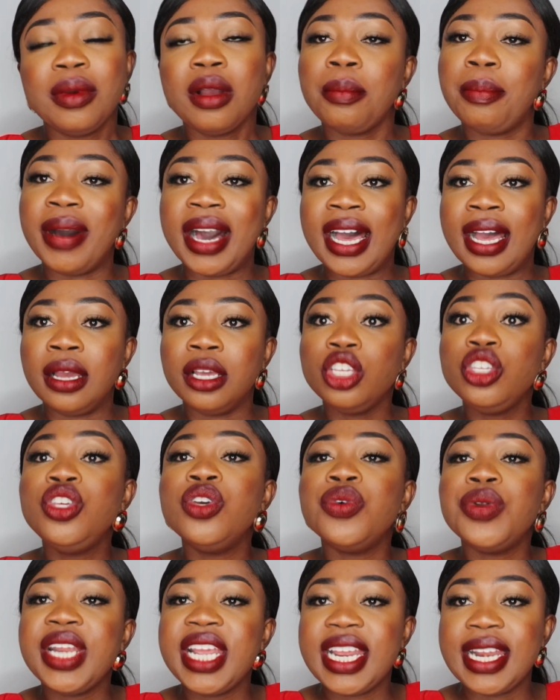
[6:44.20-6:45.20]
but
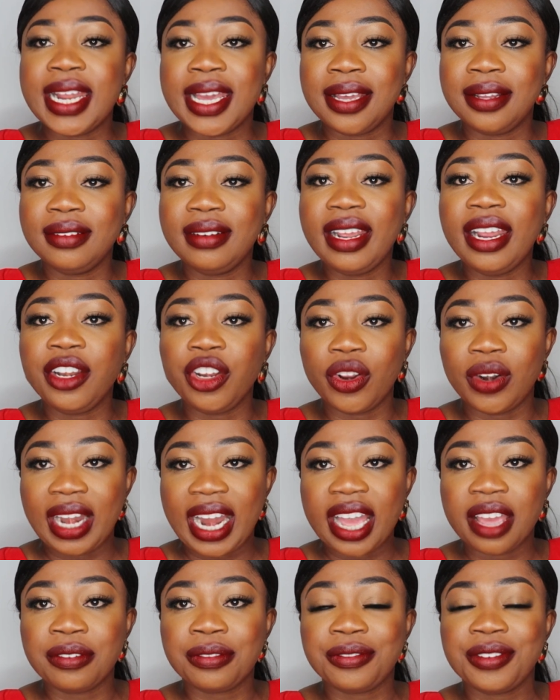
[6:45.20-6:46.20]
you need it in your
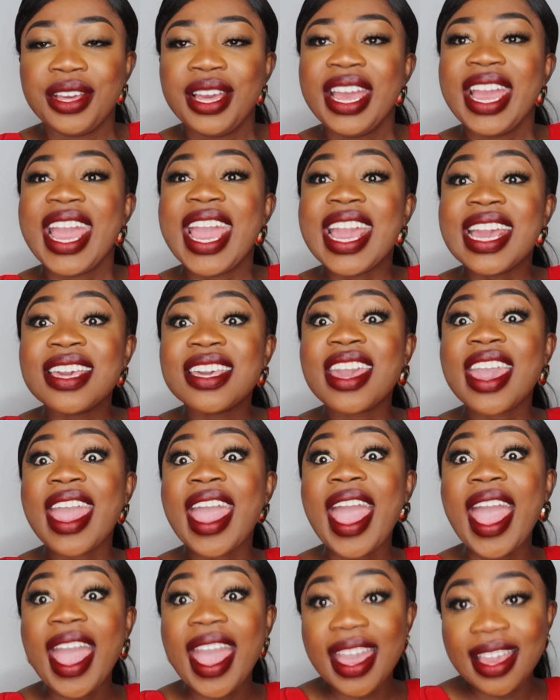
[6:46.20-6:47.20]
life in
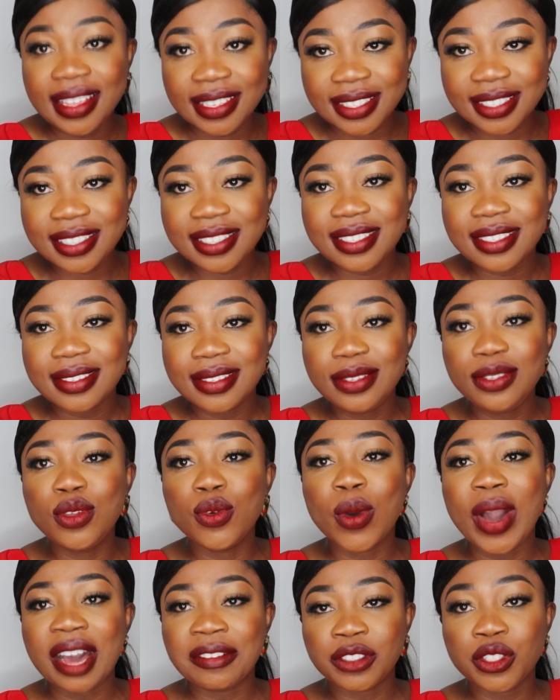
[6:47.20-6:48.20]
case
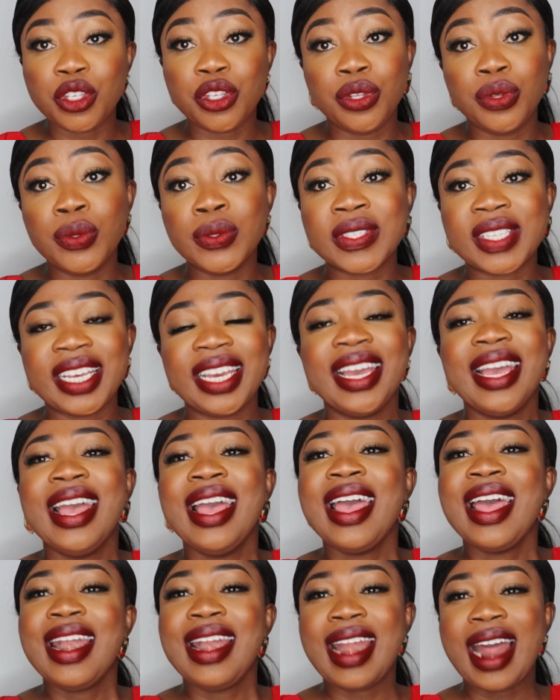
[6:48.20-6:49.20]
you have to use it.
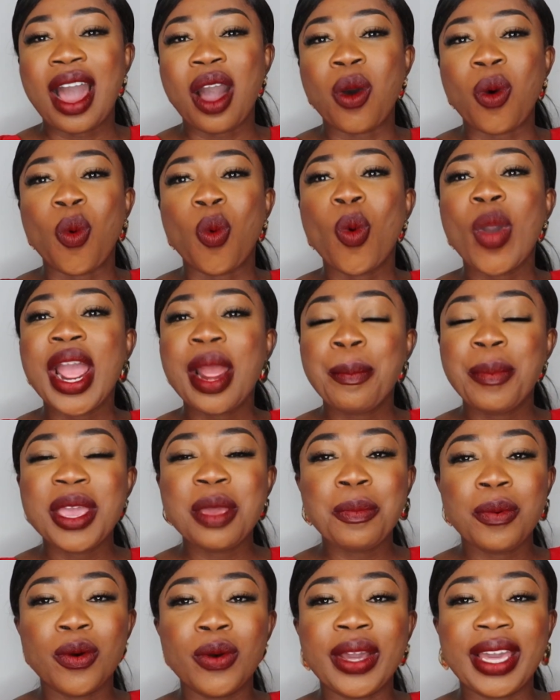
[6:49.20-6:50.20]
Now, where
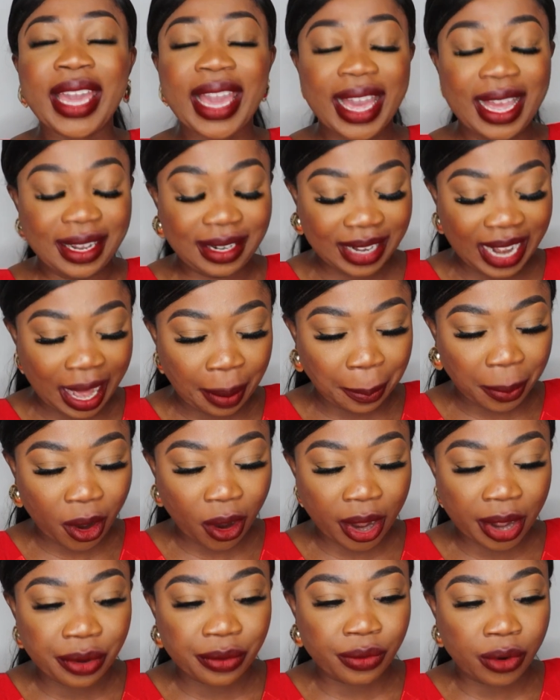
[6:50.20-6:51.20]
people get that
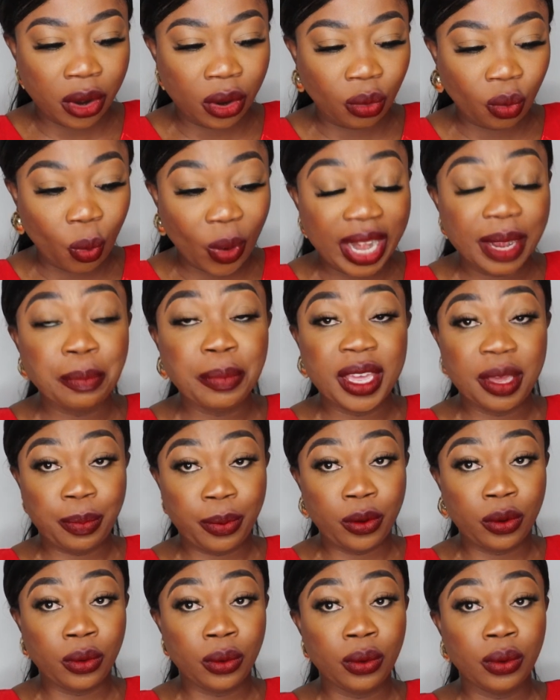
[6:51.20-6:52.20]
part wrong, when
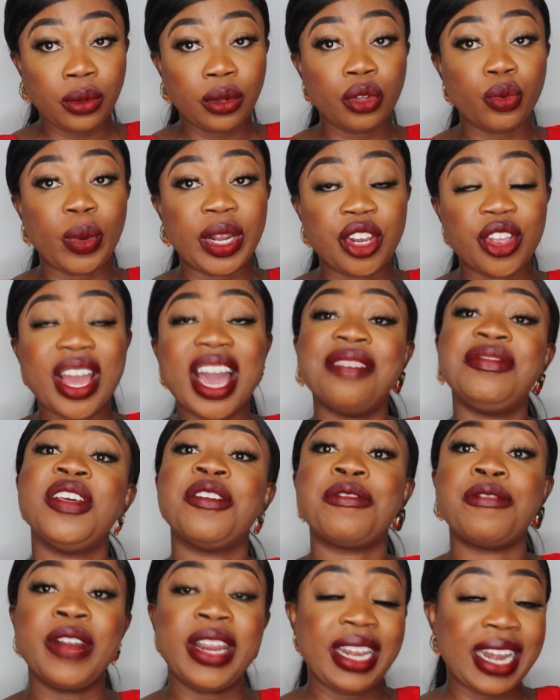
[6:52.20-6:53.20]
people, when you have the
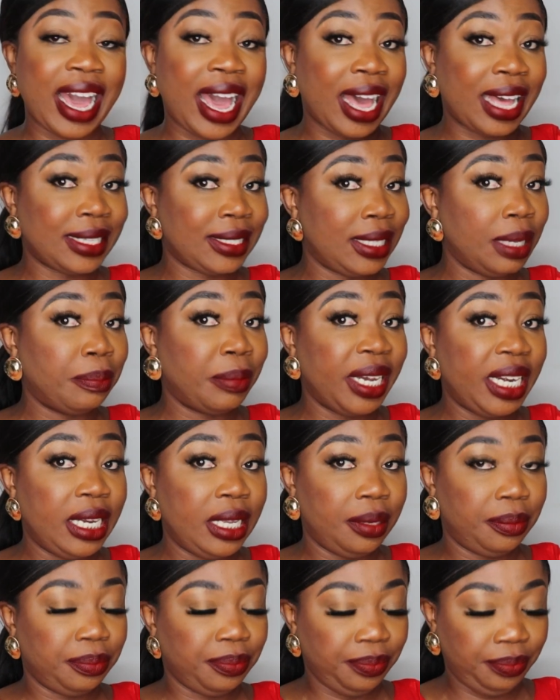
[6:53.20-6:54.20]
friend that has the
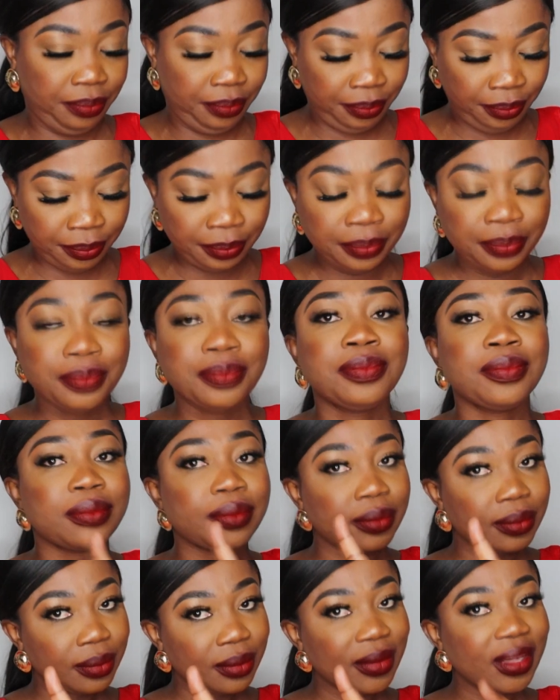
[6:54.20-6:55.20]
money, mm -hmm,
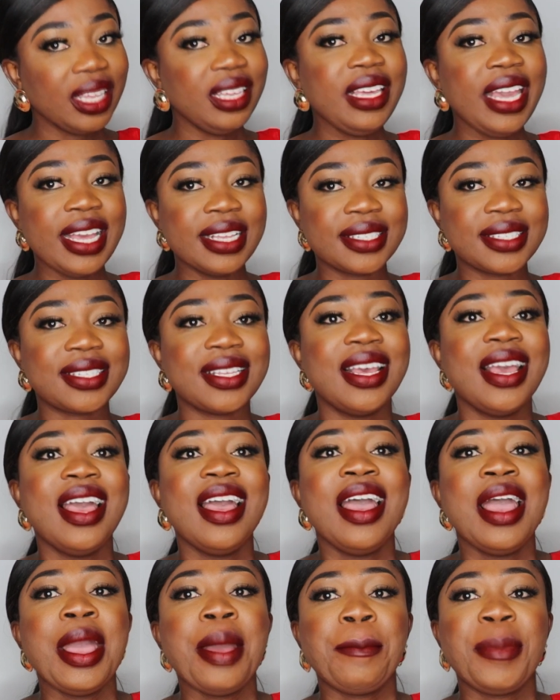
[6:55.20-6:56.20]
yes,
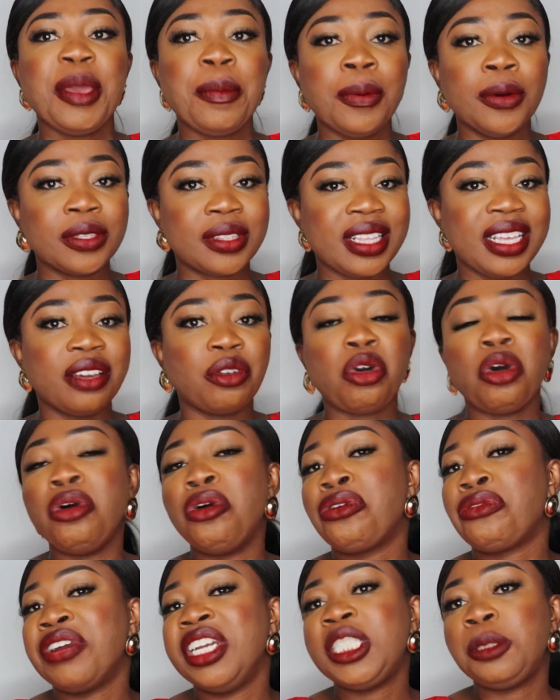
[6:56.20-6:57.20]
people think,
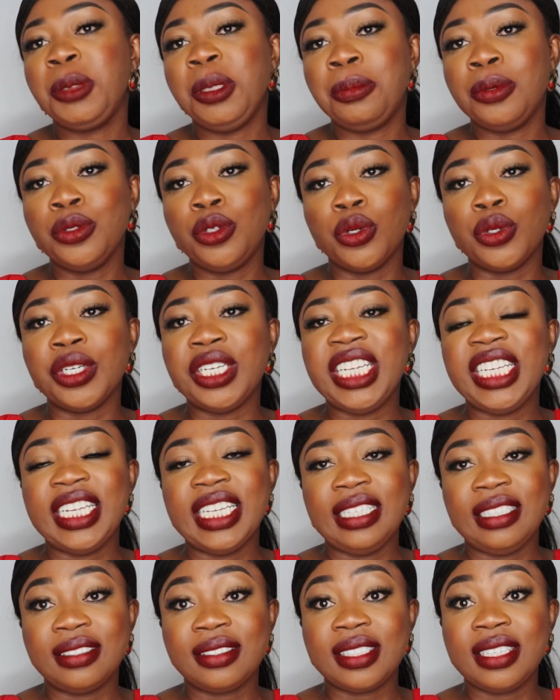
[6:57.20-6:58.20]
oh, rich people don't need
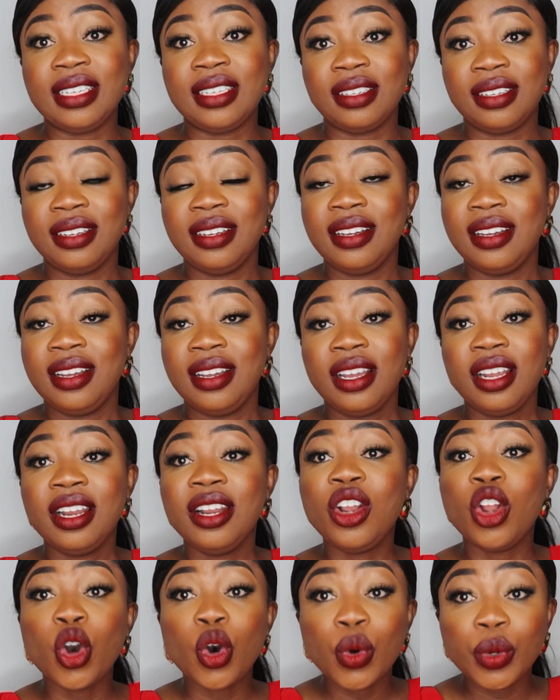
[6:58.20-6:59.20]
anything.
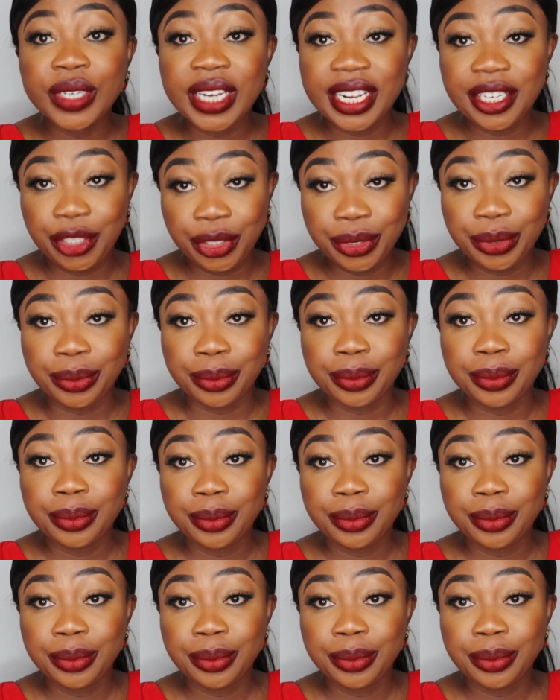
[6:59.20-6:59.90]
No, they do.